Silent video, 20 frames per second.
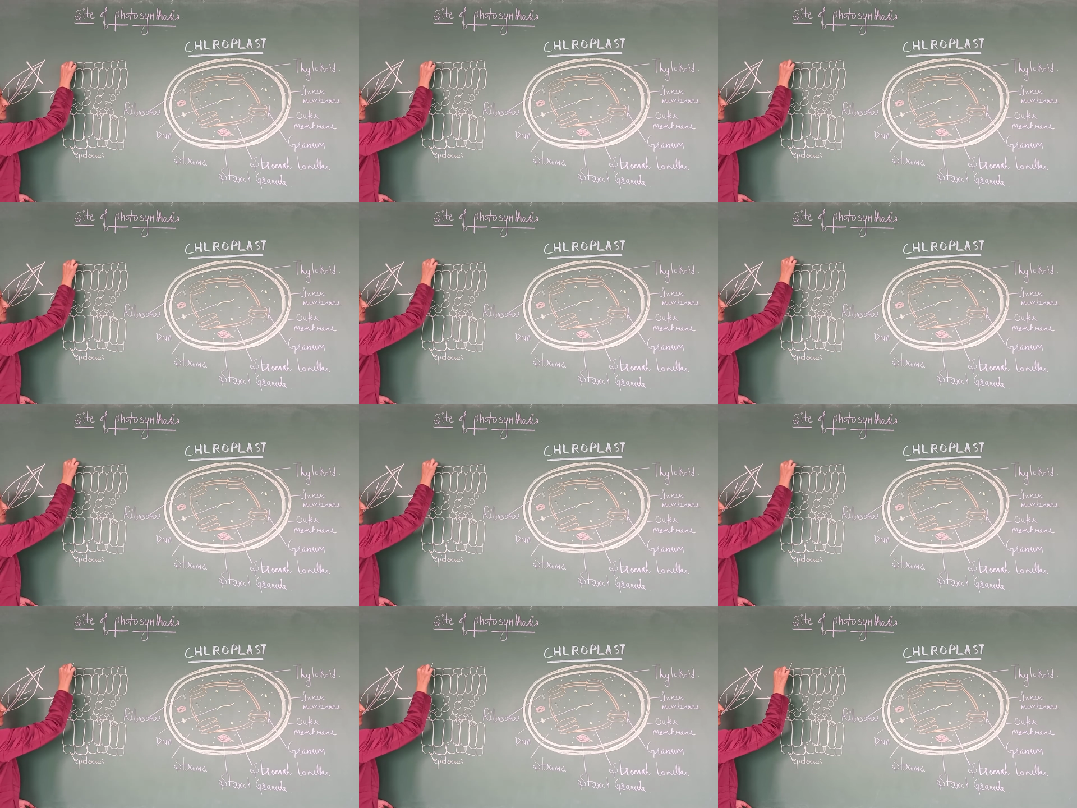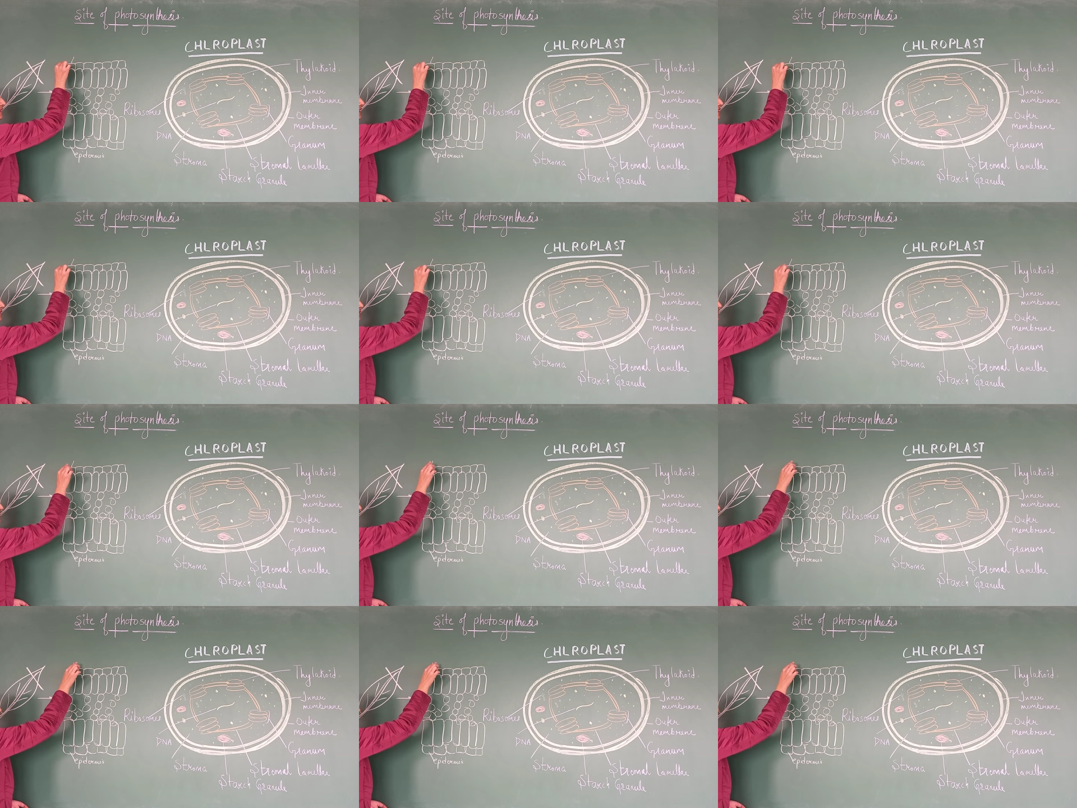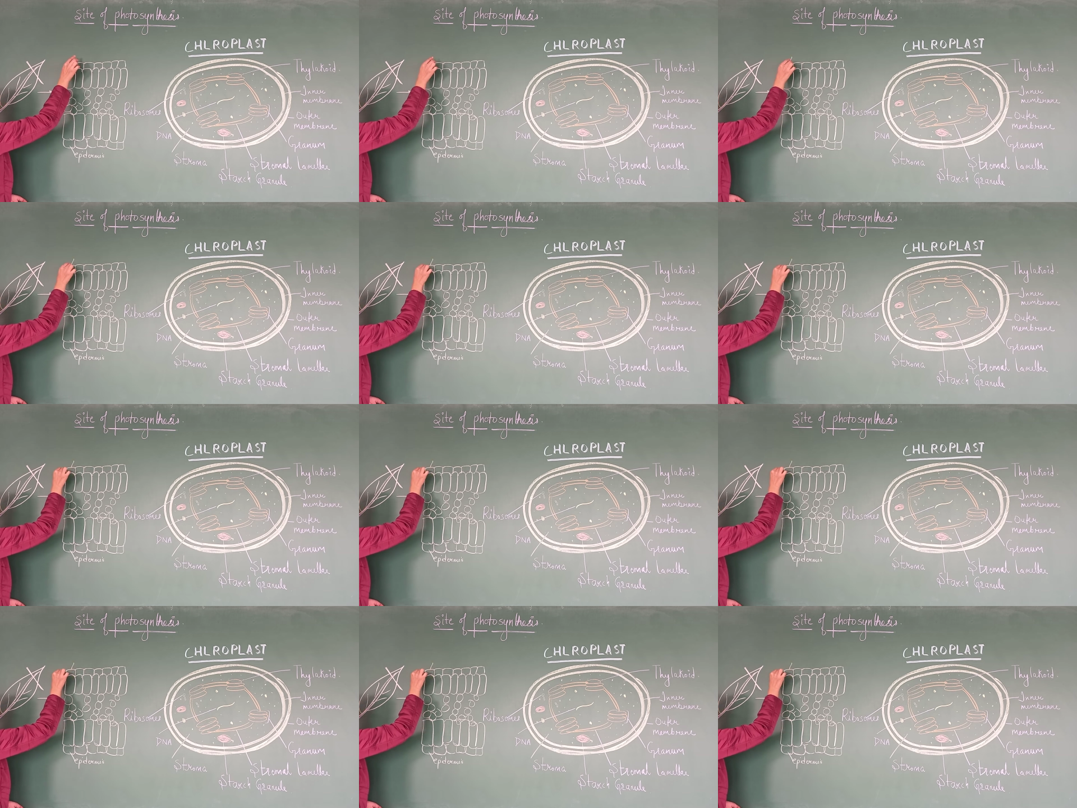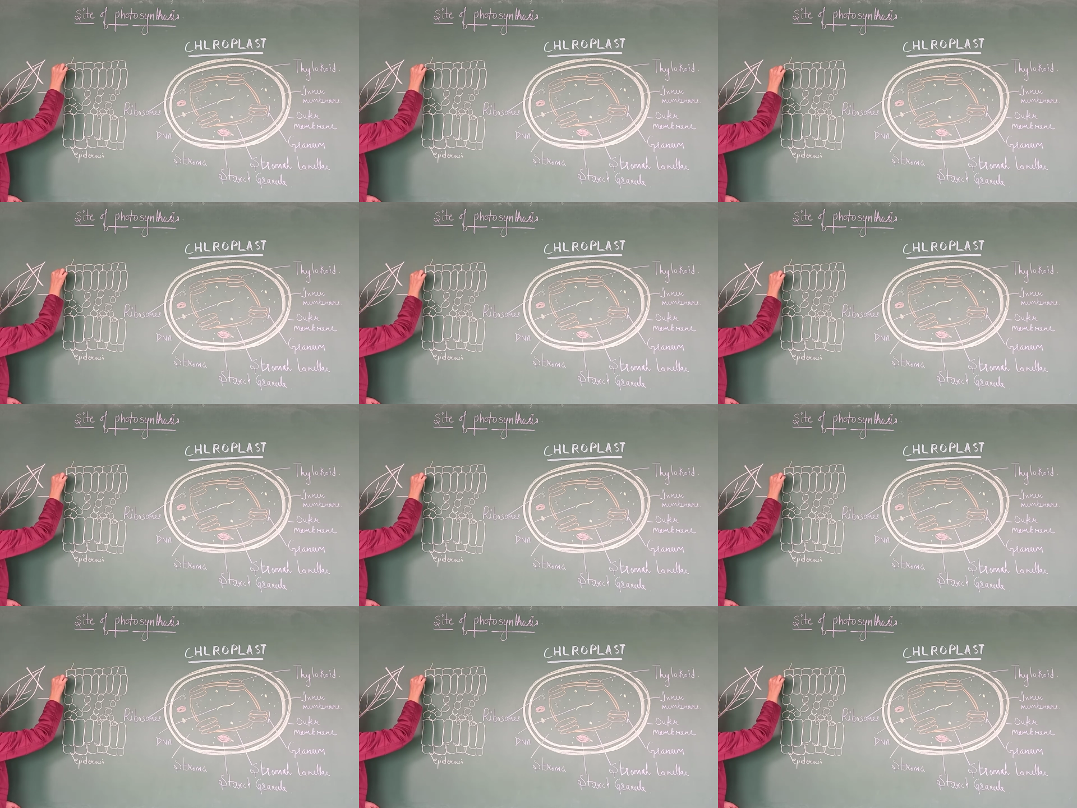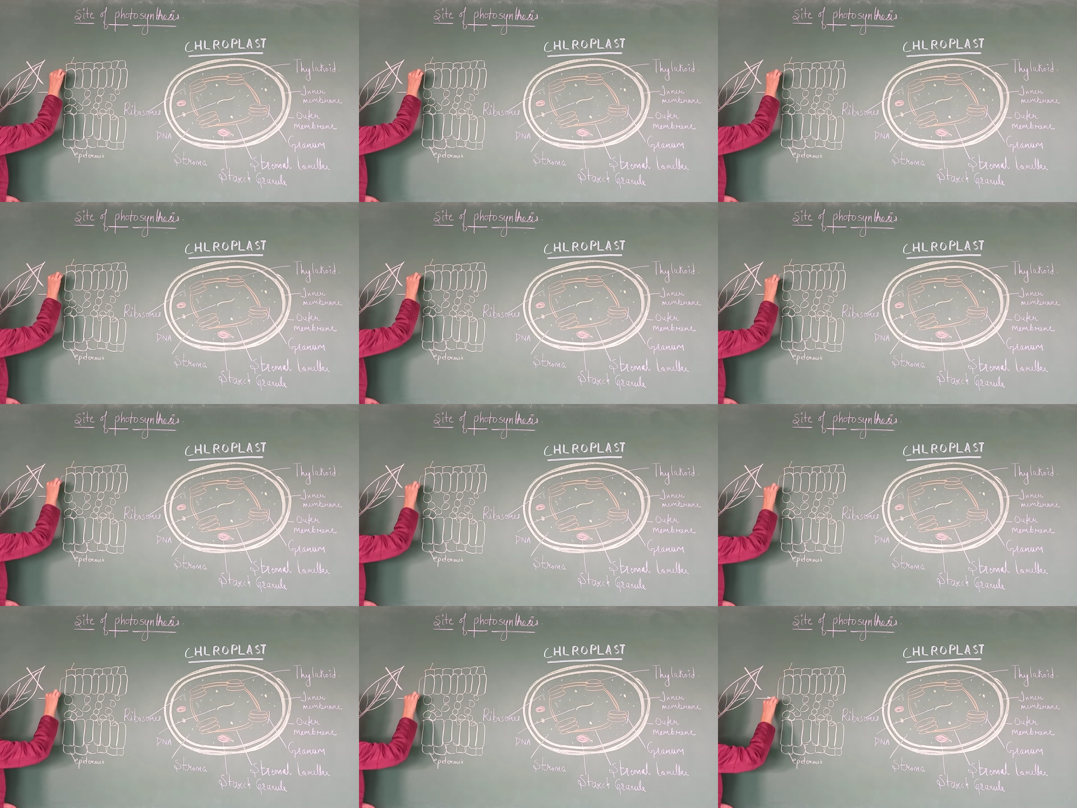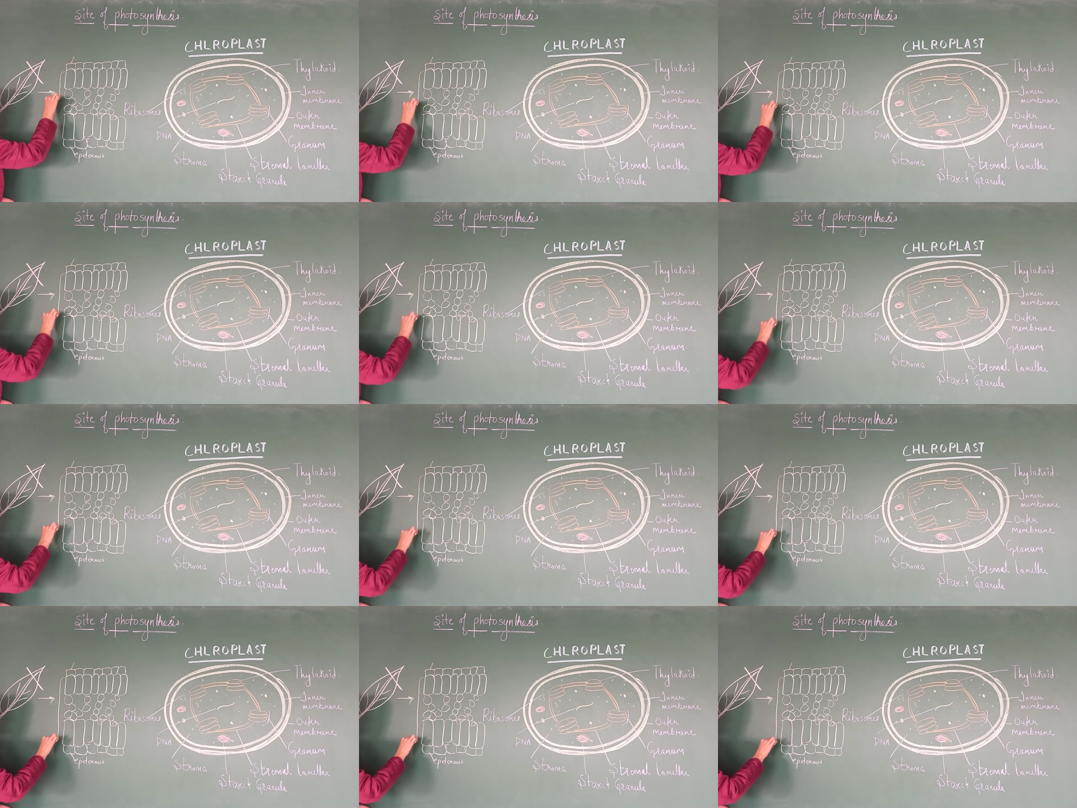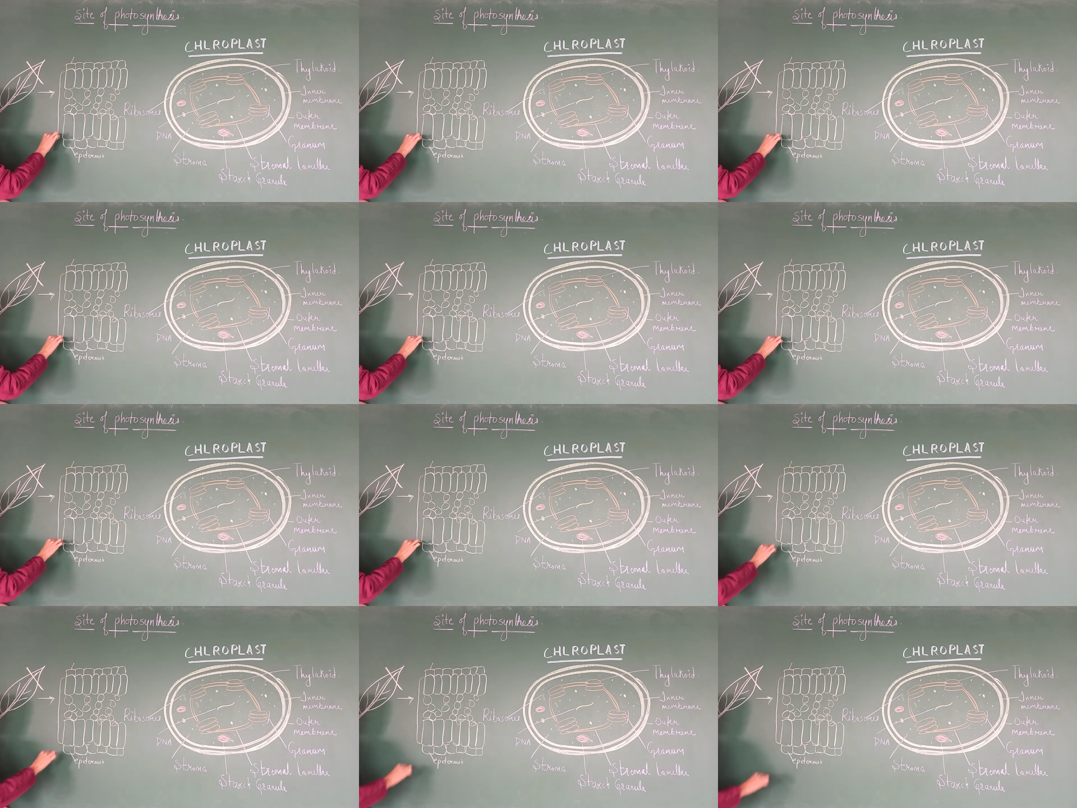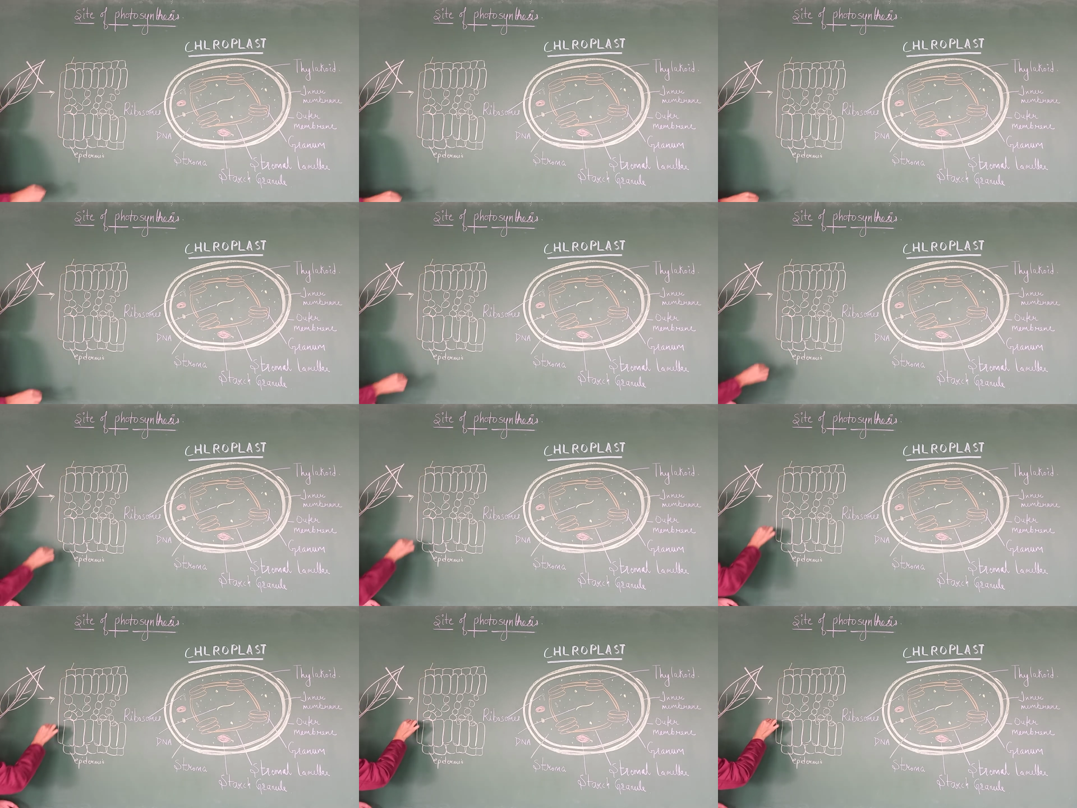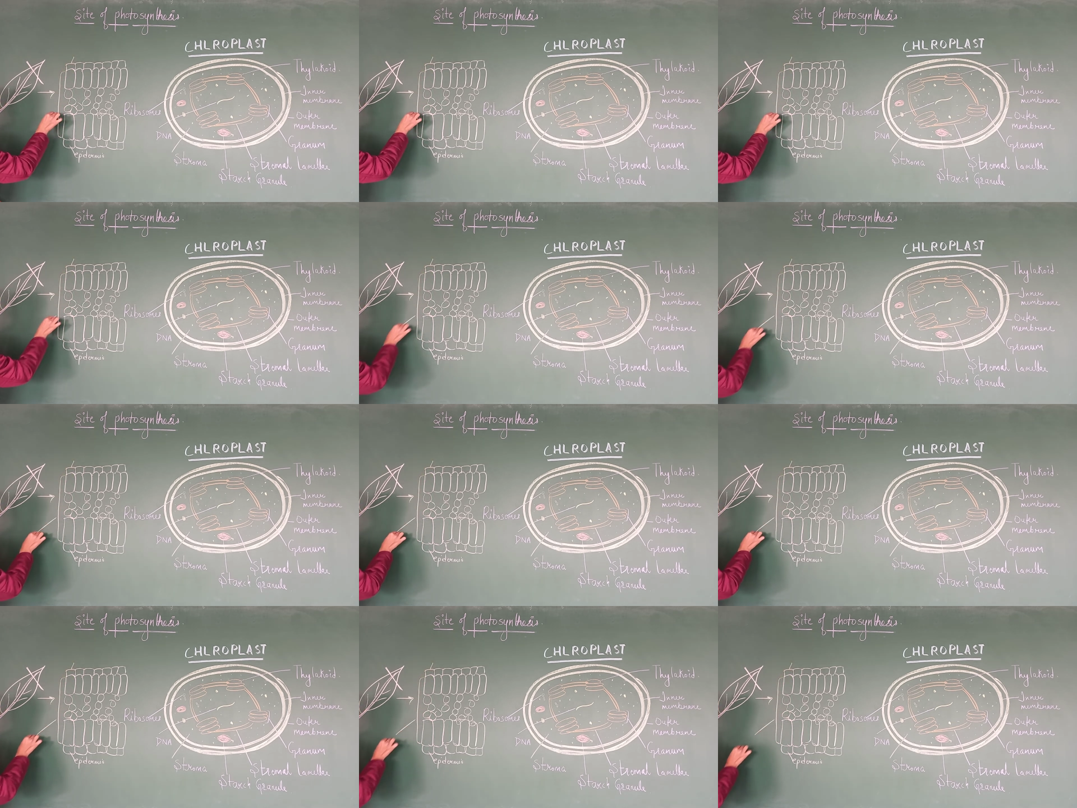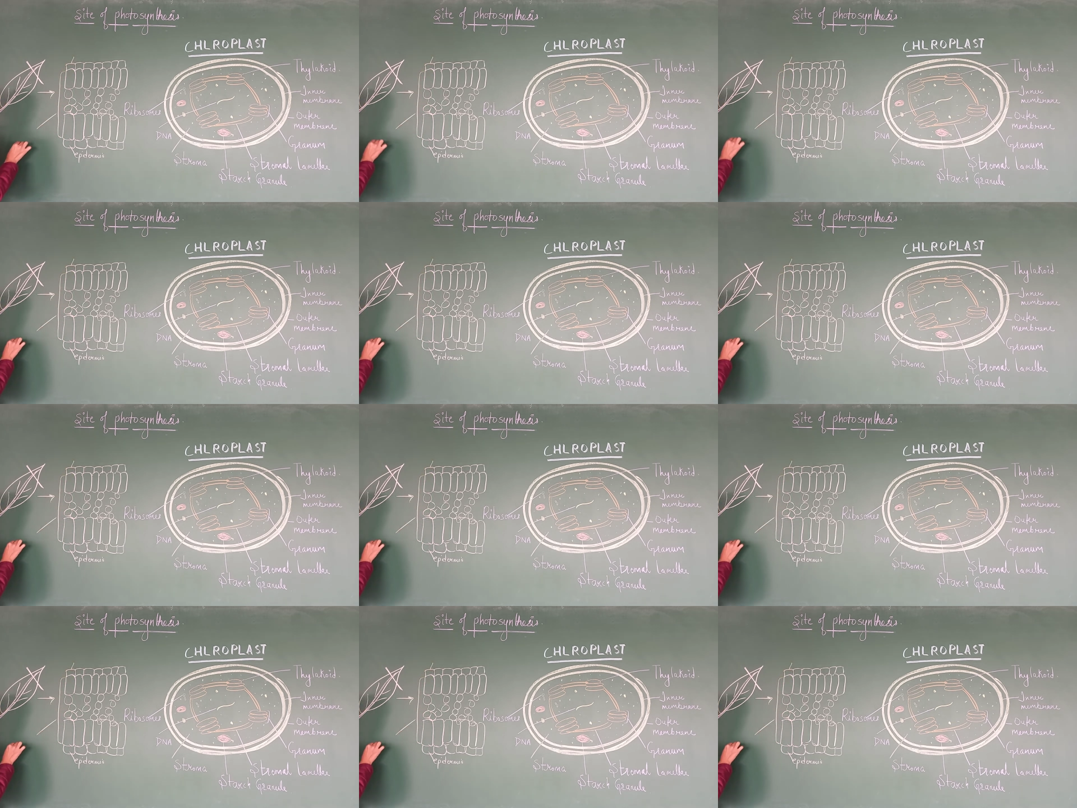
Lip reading: Nobody's mouth can be seen.